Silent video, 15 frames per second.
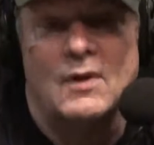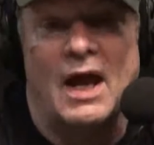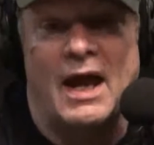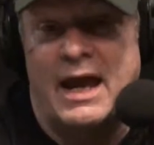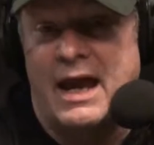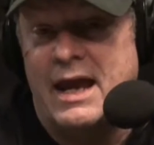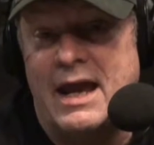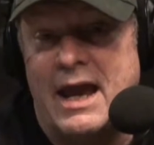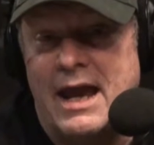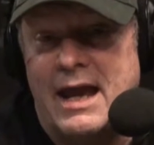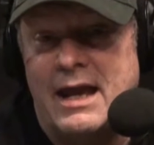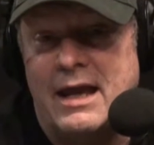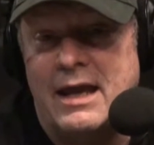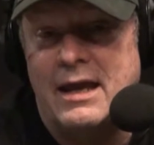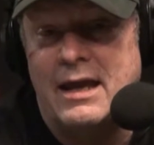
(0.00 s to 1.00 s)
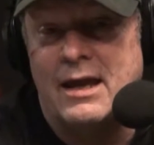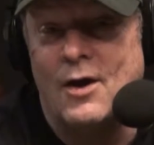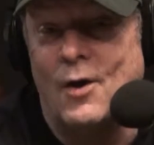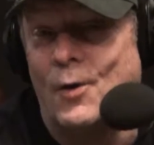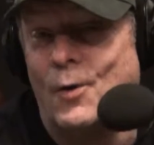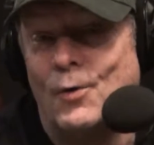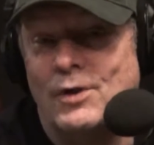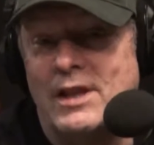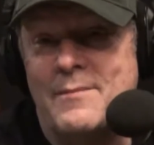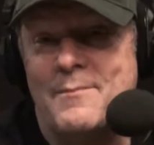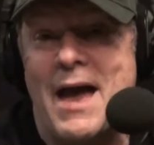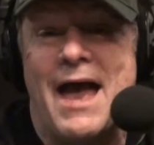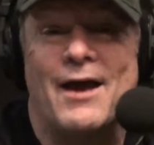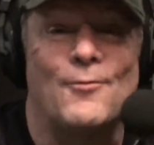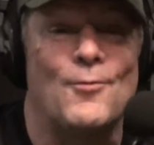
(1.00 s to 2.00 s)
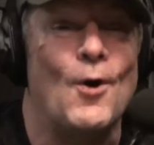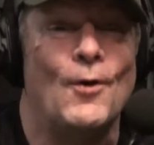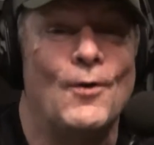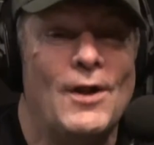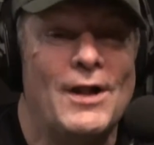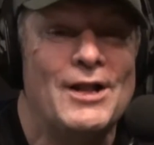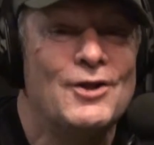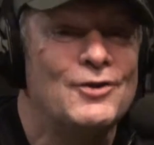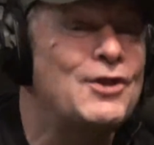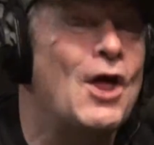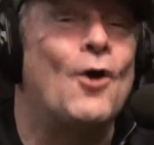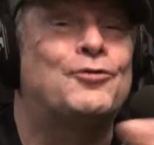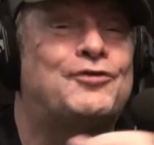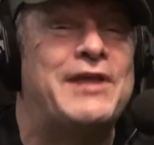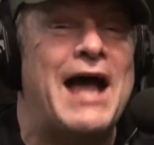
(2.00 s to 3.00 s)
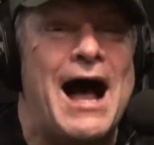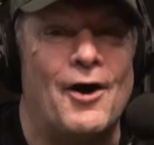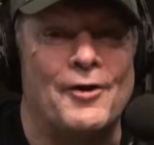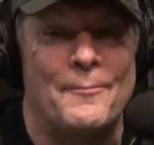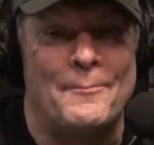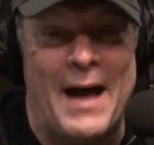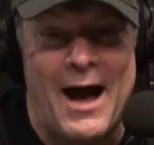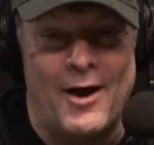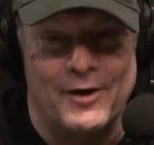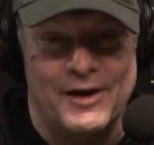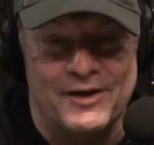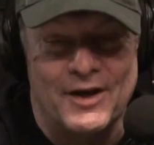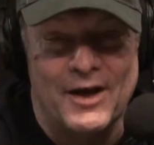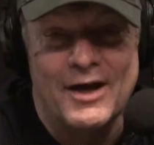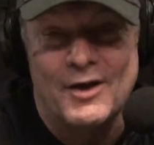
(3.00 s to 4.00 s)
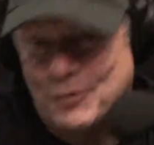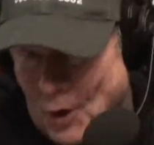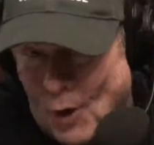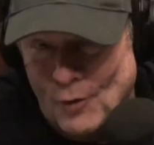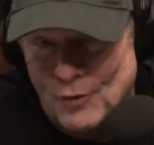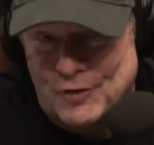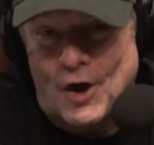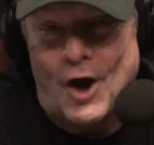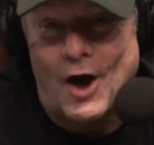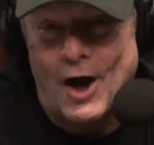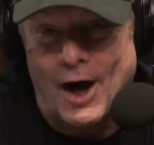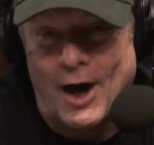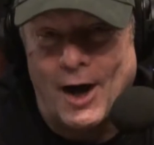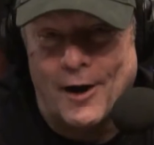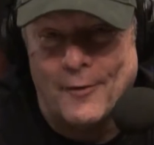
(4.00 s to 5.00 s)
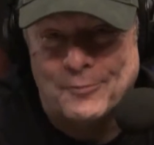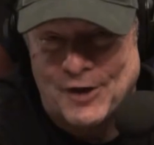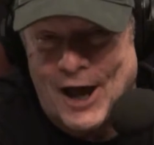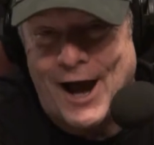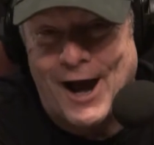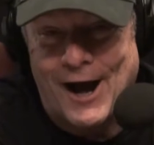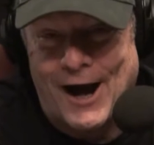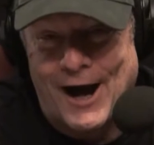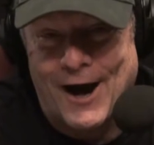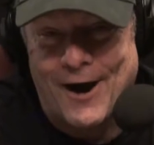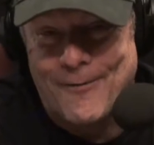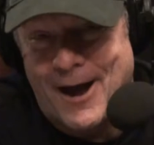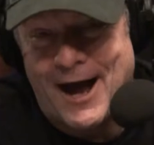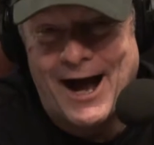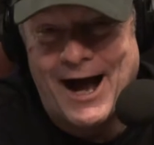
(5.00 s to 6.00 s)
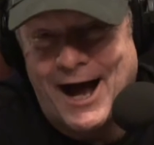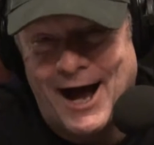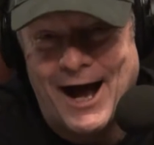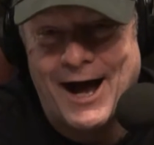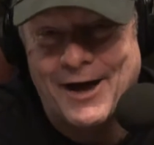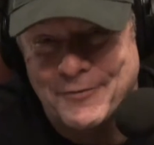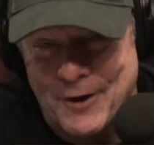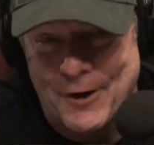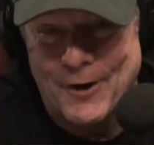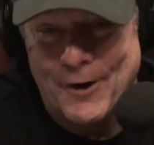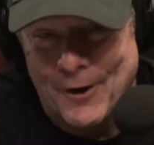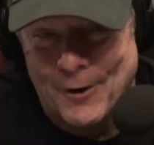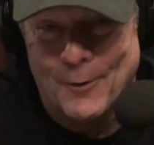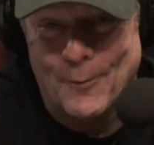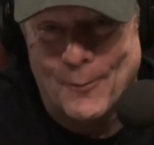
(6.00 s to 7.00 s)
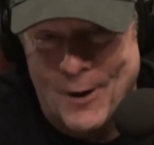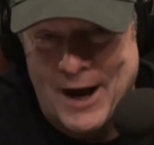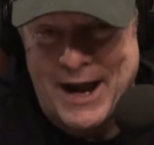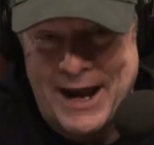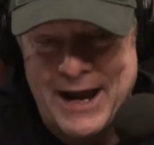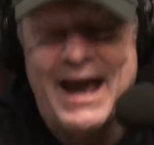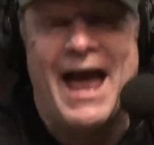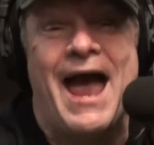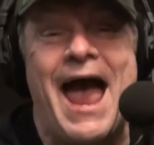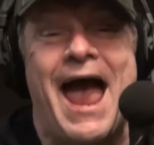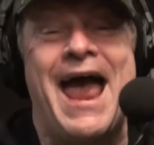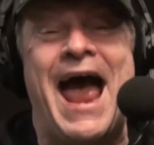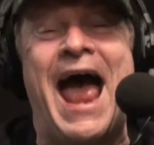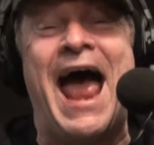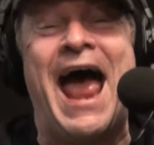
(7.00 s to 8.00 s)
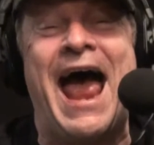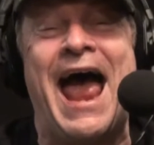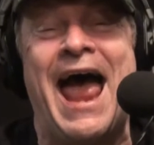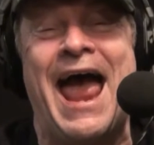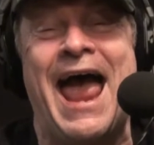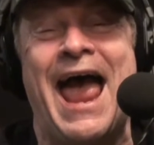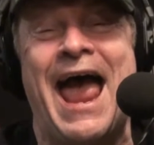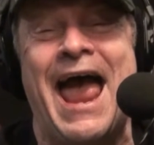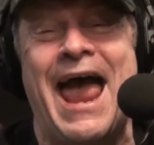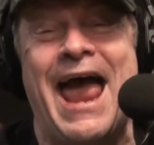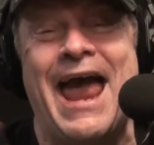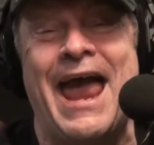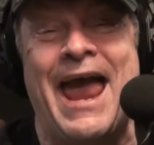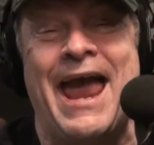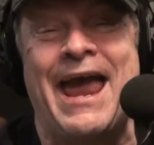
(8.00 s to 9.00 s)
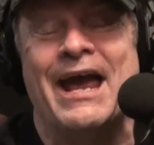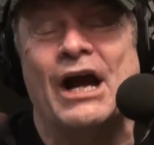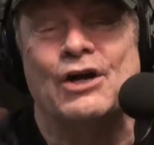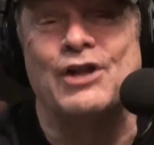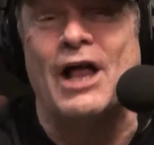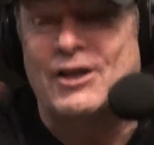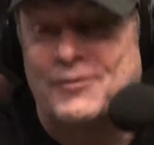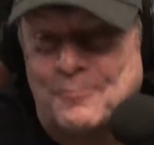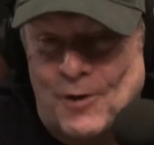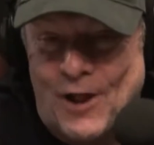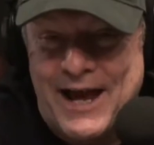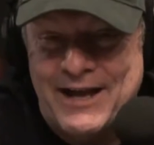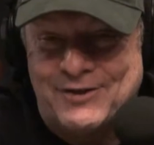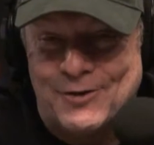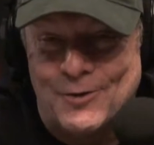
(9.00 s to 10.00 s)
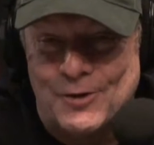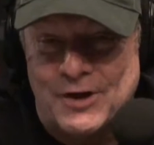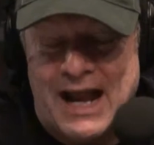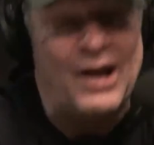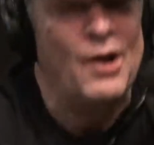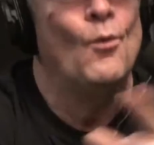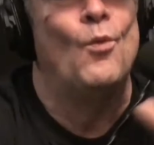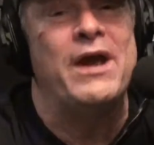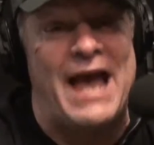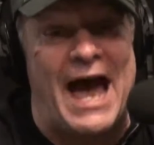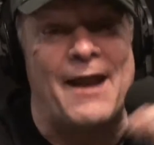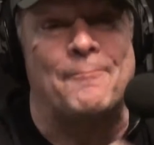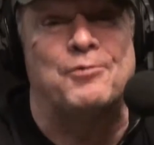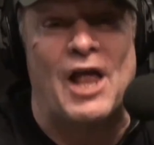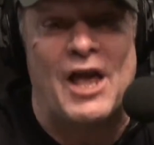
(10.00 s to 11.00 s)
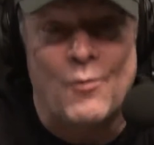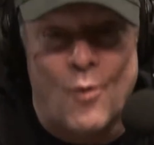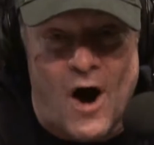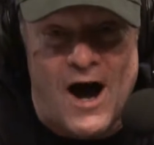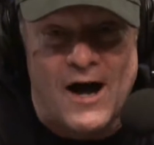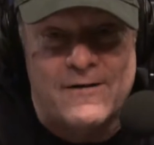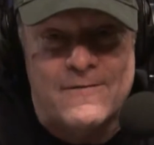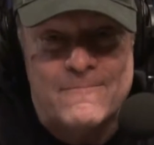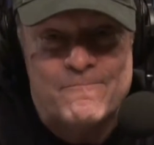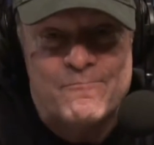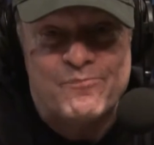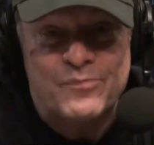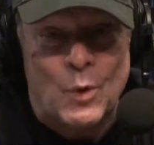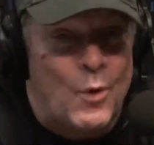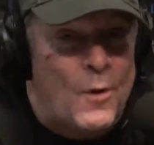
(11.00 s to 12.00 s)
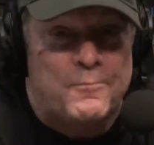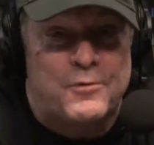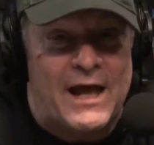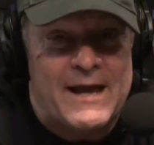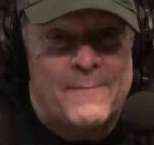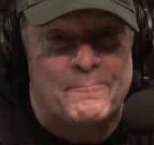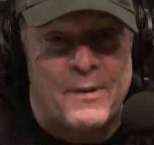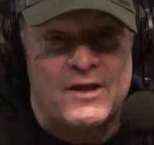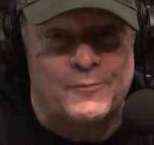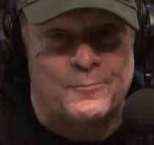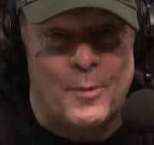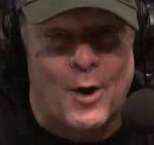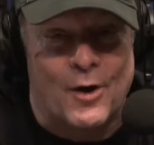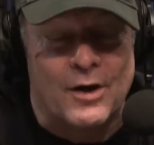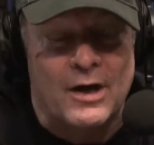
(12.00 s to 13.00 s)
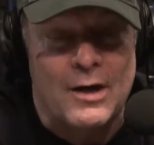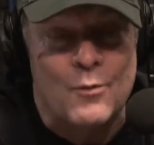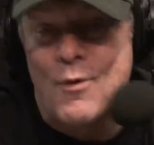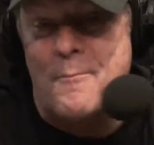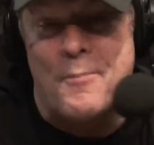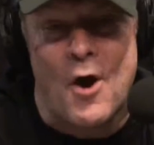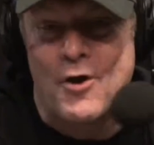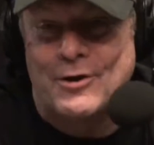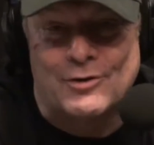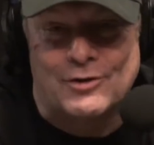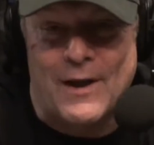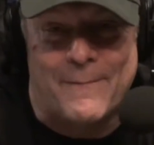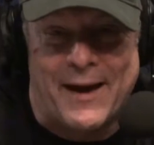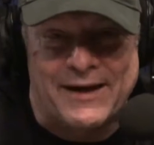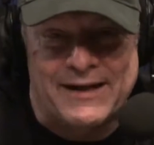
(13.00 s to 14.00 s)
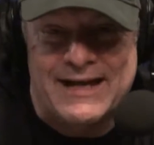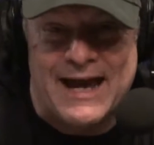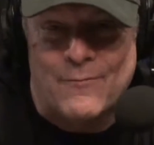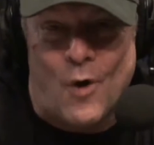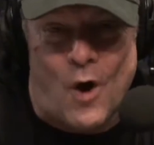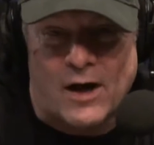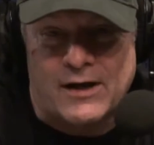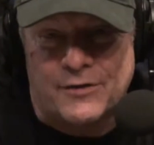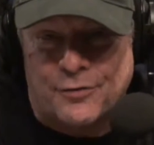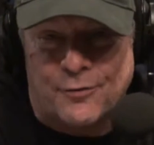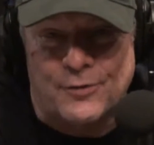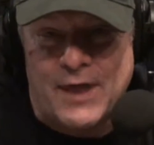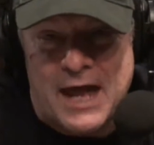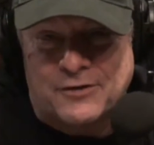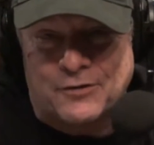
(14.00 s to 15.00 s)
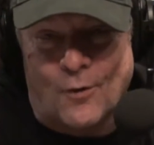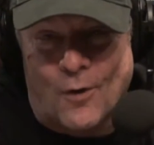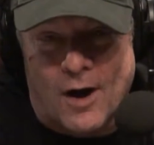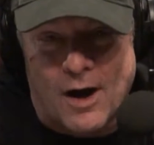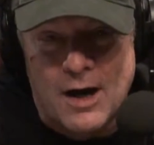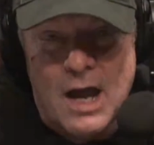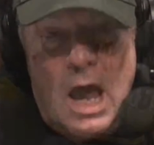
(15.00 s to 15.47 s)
Hey, hey, holy mackerel. No doubt about it. Those Cubs are on their way. Hey, hey, let's play two today. We got to play one. We're playing Pittsburgh. Roberto Clemente ain't walking through that door.